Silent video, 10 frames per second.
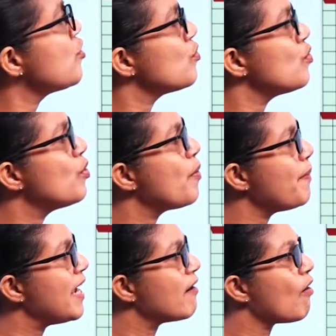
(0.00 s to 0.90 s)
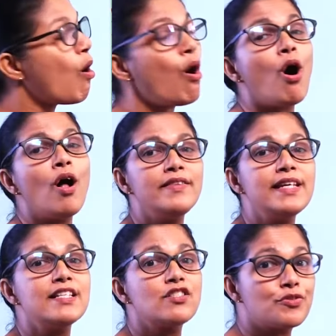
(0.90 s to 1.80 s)
to make all
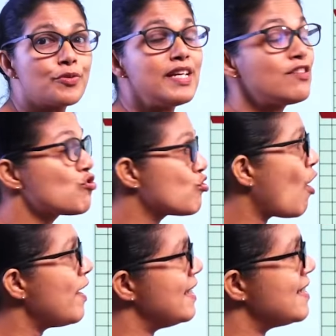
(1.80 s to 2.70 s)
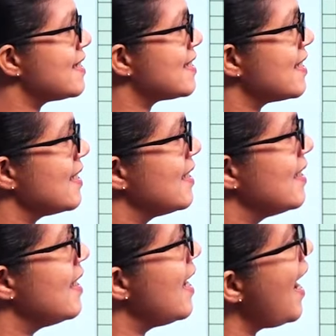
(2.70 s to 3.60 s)
these 3 solids
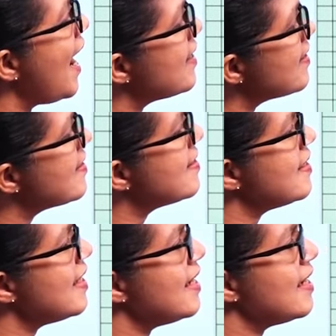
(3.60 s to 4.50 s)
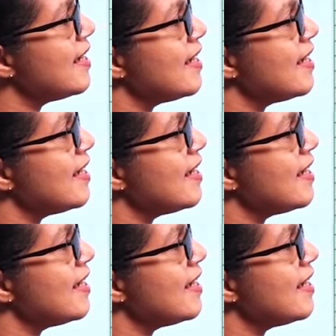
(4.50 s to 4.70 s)
and see.